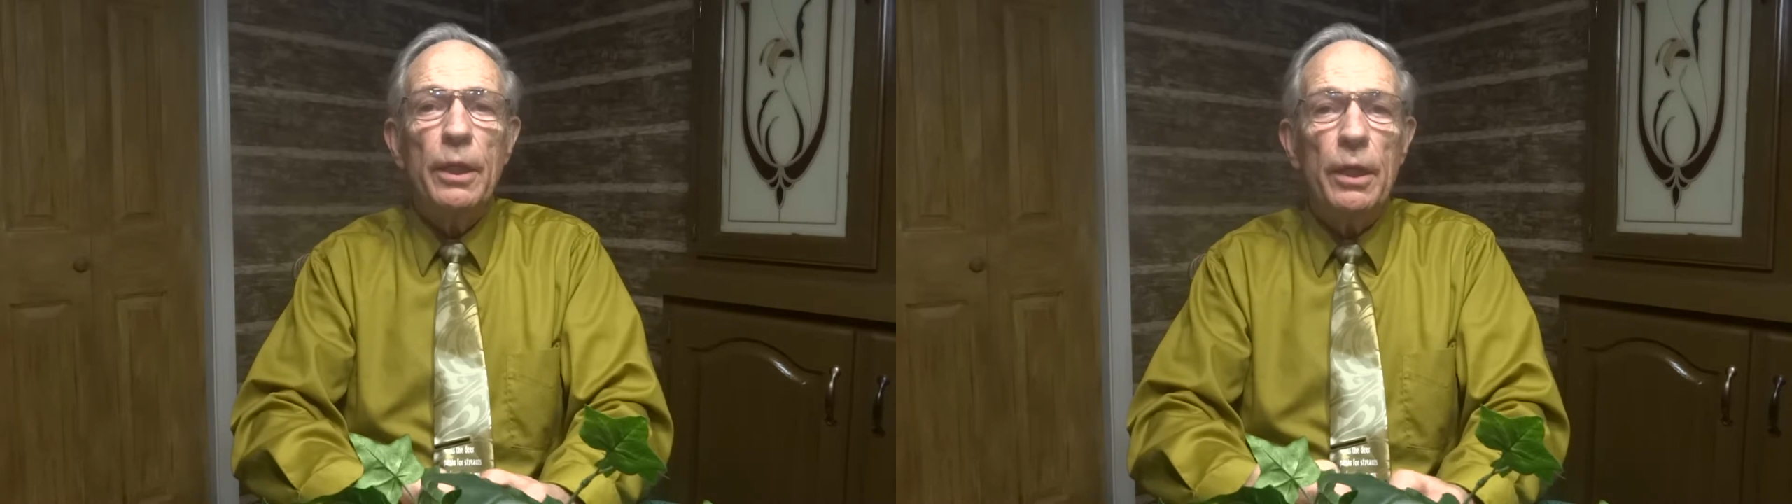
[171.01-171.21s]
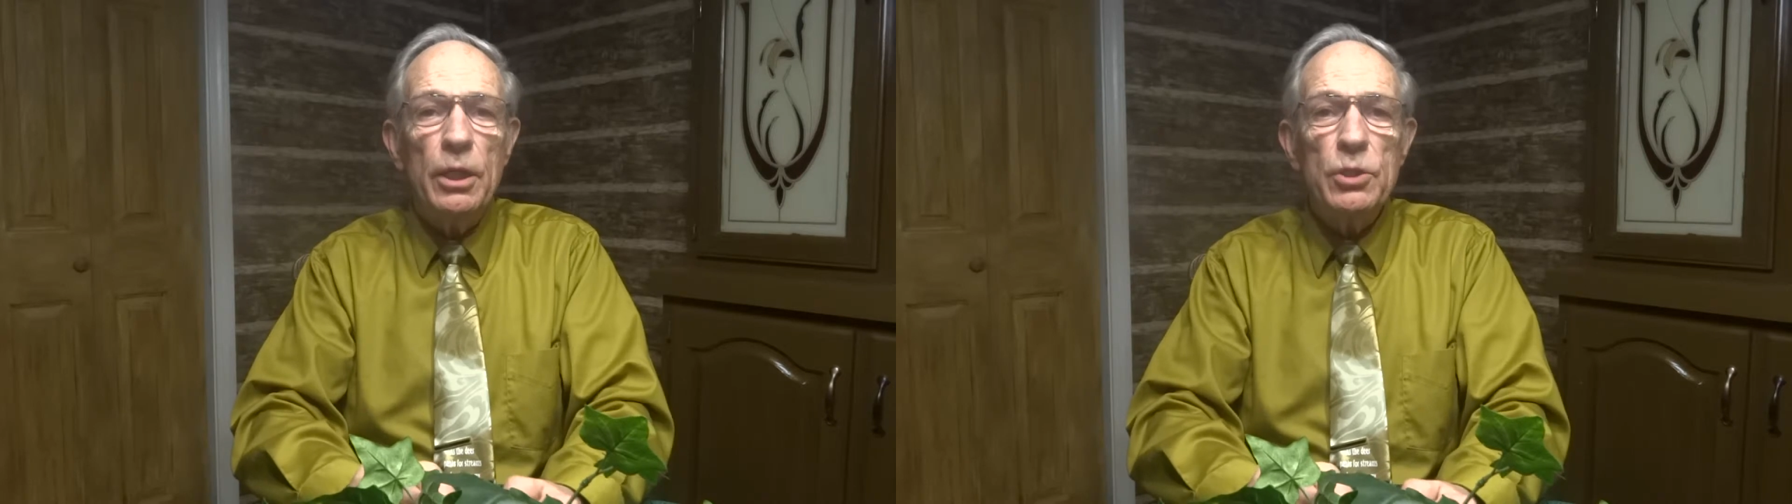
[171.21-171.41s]

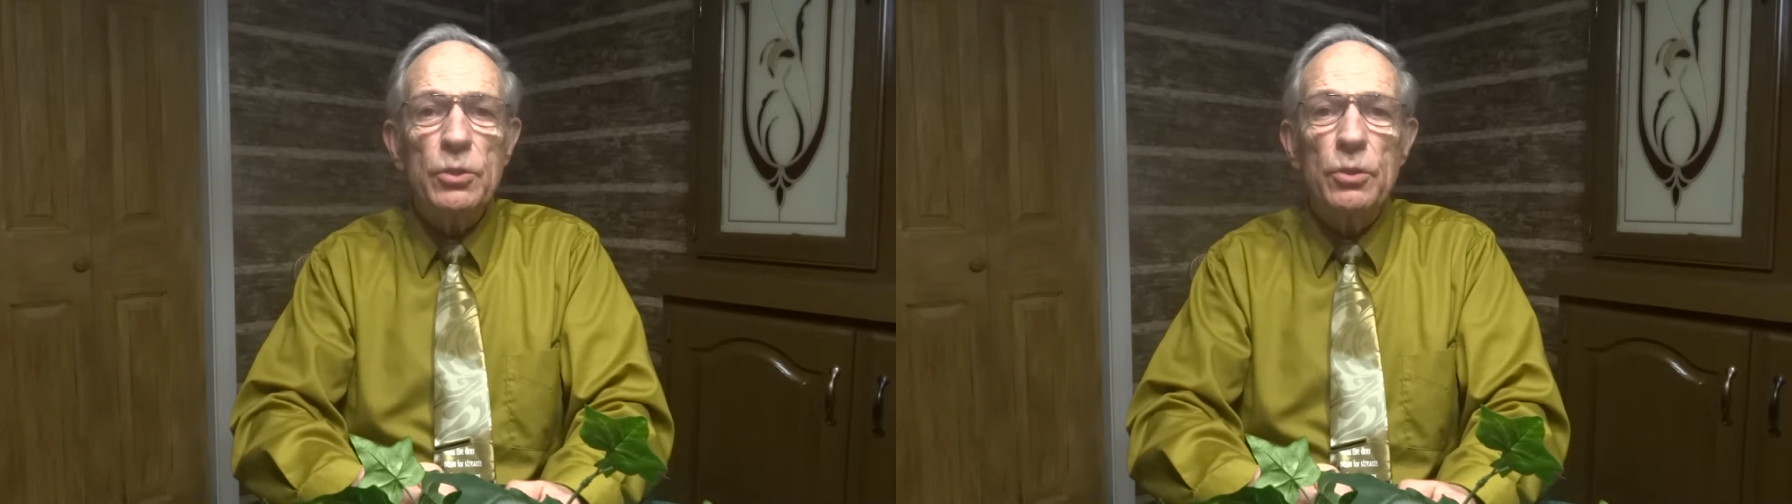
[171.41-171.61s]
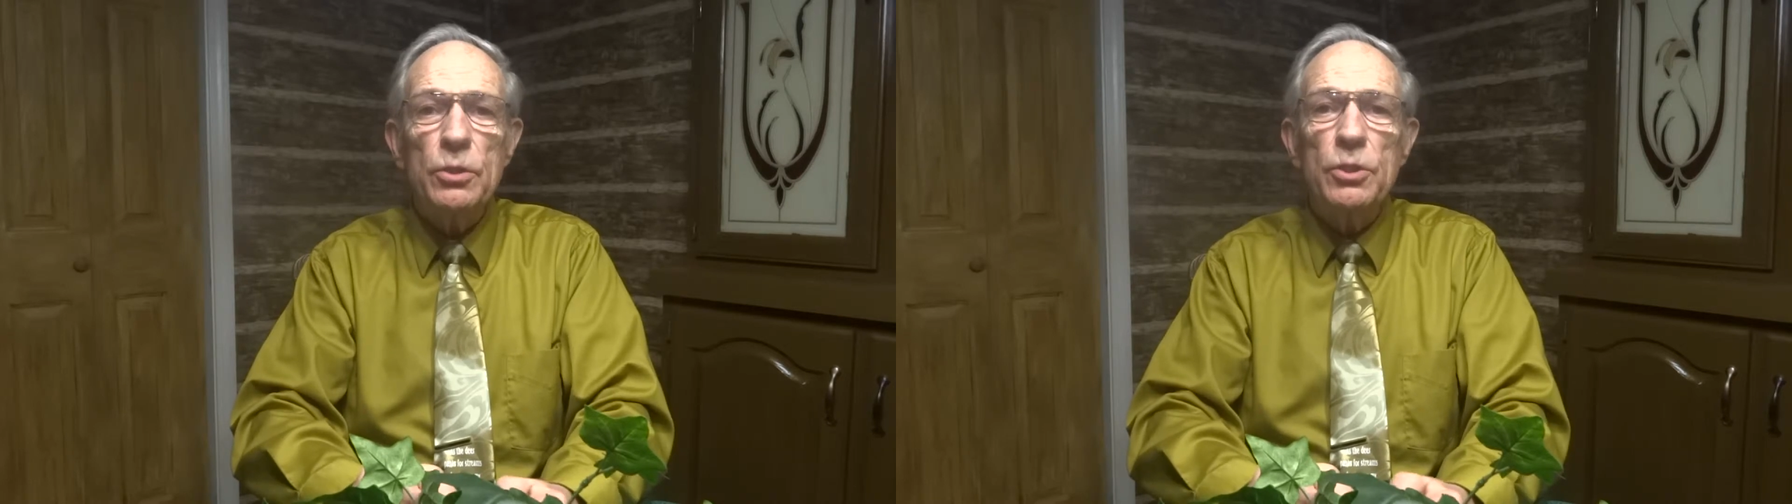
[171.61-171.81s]

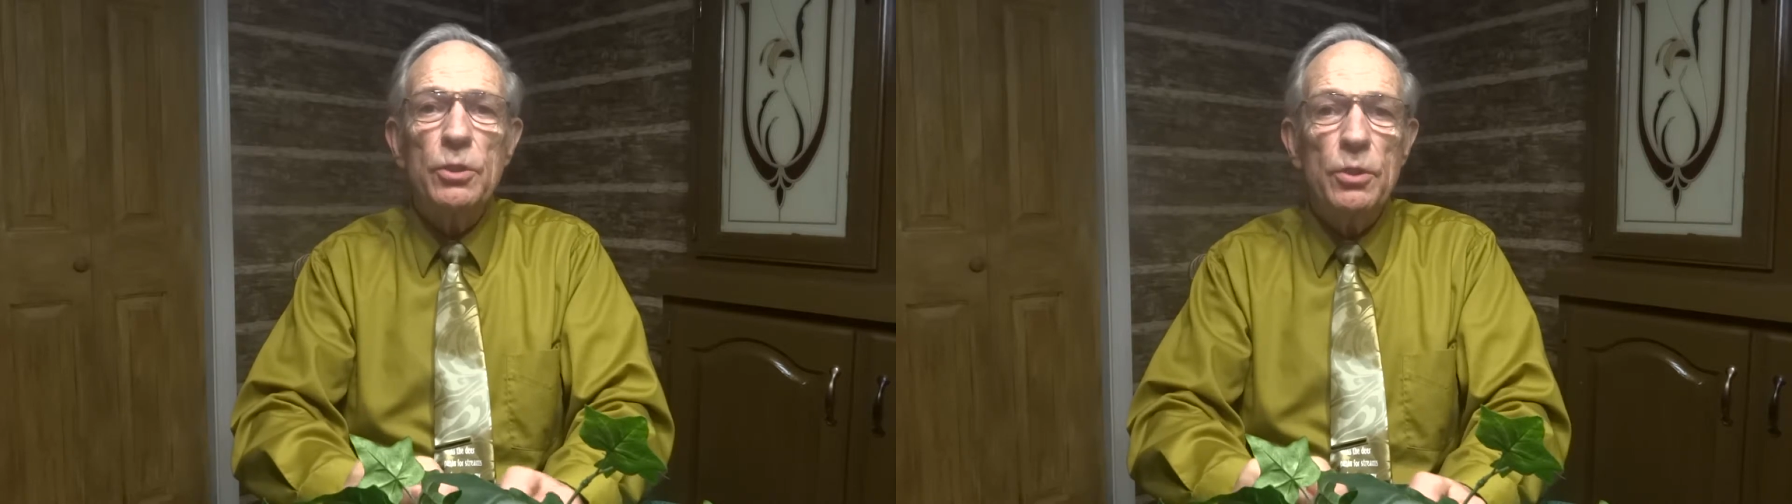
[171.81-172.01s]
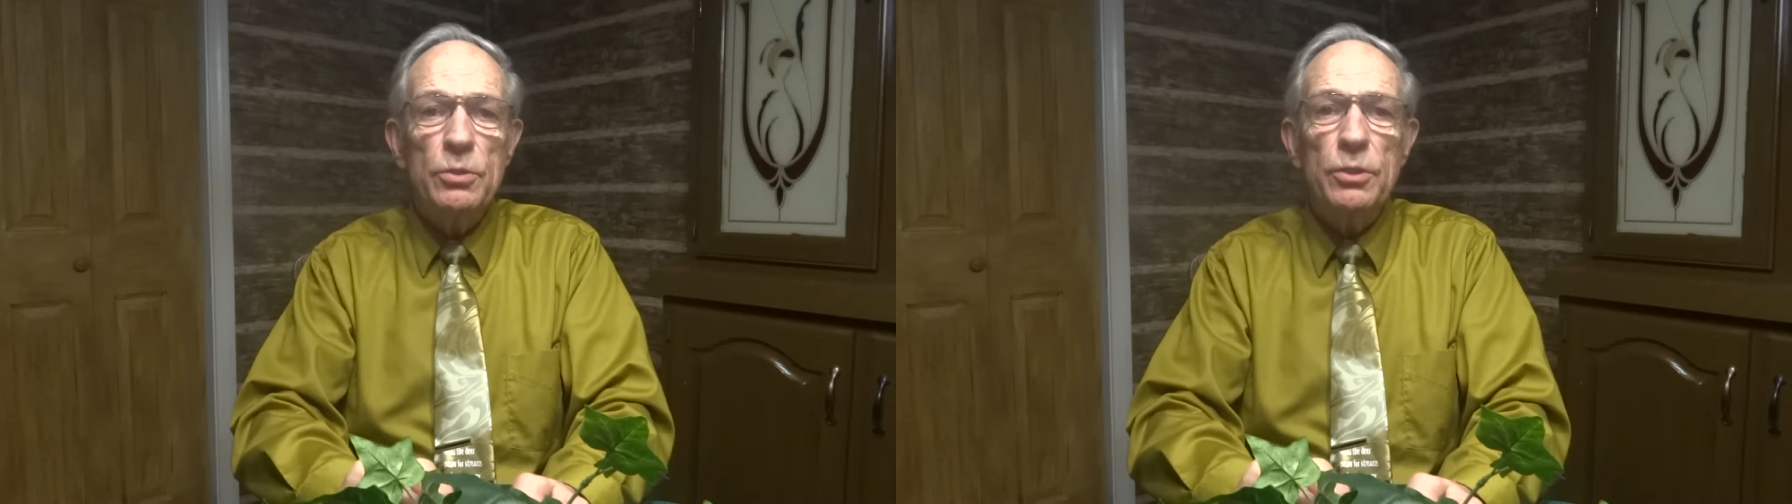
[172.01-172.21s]
insurance
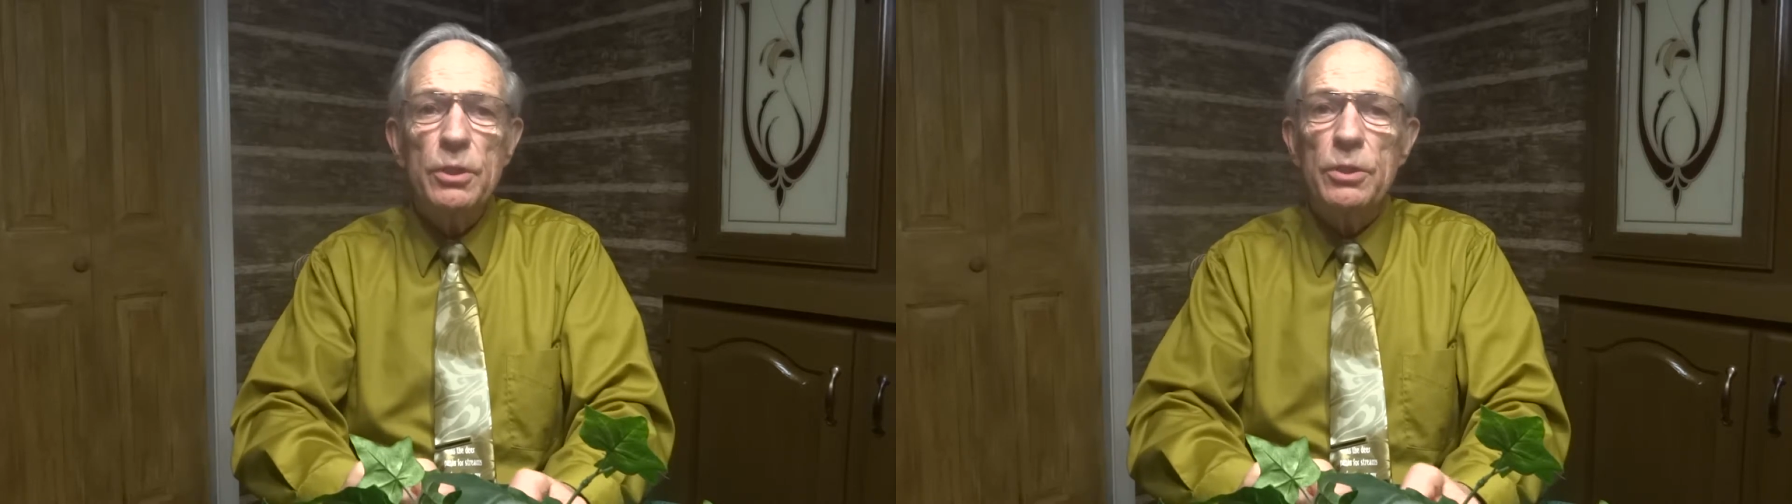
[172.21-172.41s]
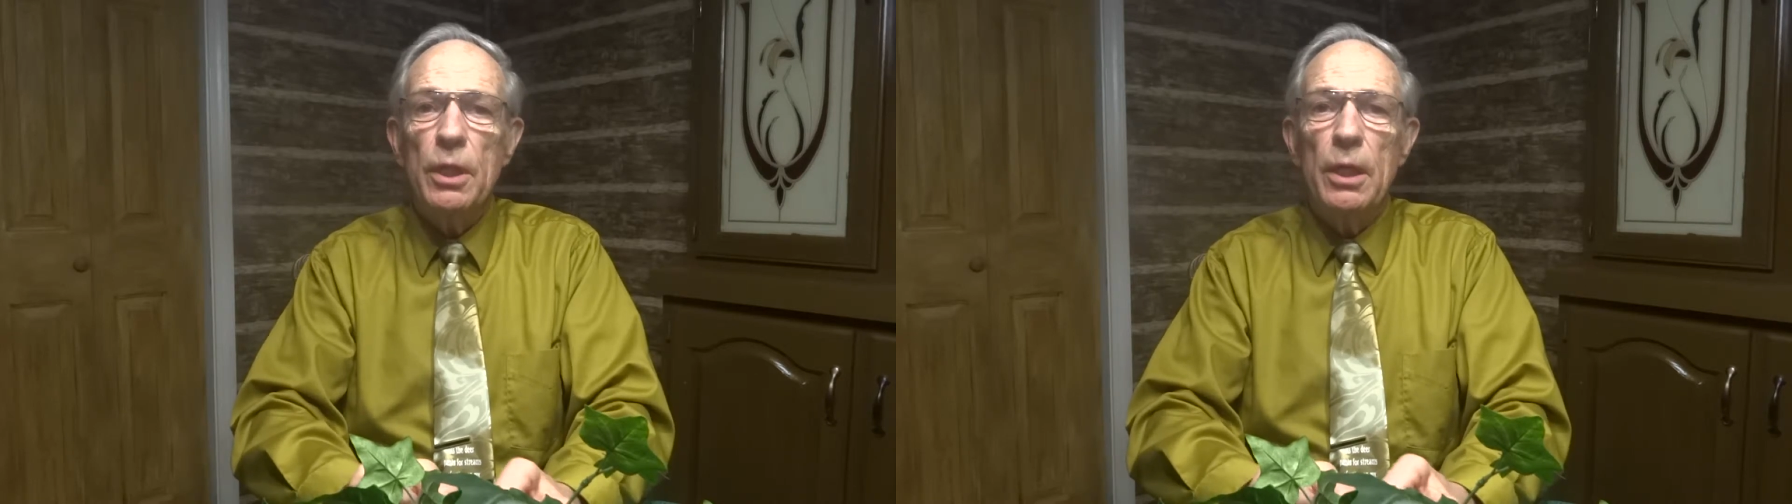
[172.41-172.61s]
usage,